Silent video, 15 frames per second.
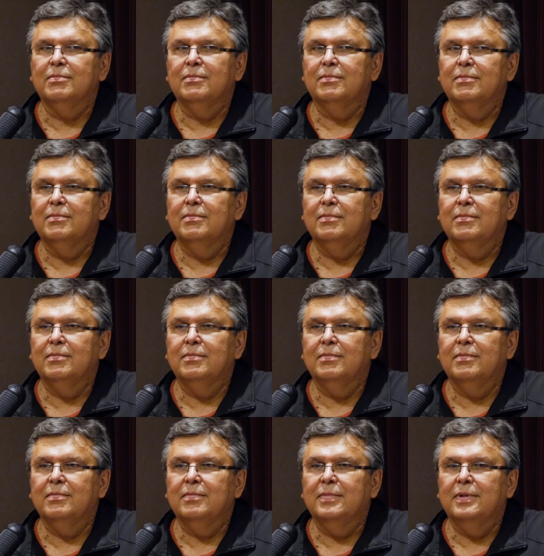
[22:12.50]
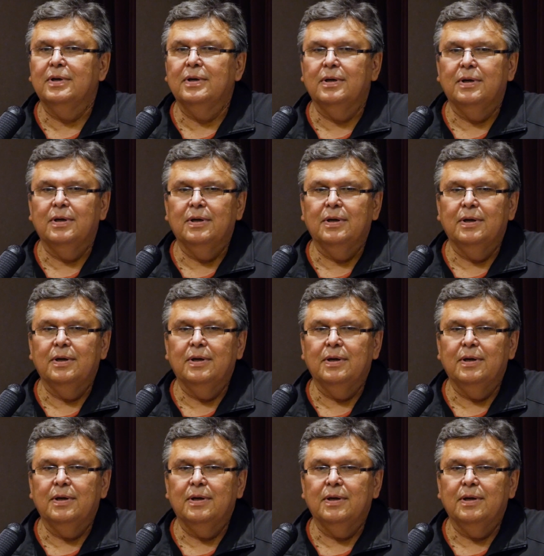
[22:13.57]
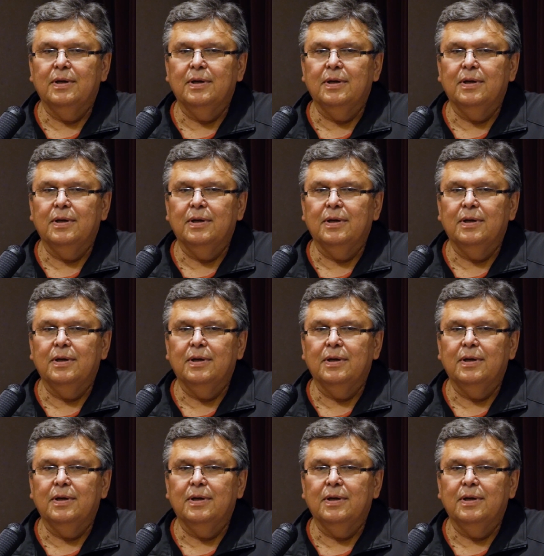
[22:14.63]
No one is speaking in this clip.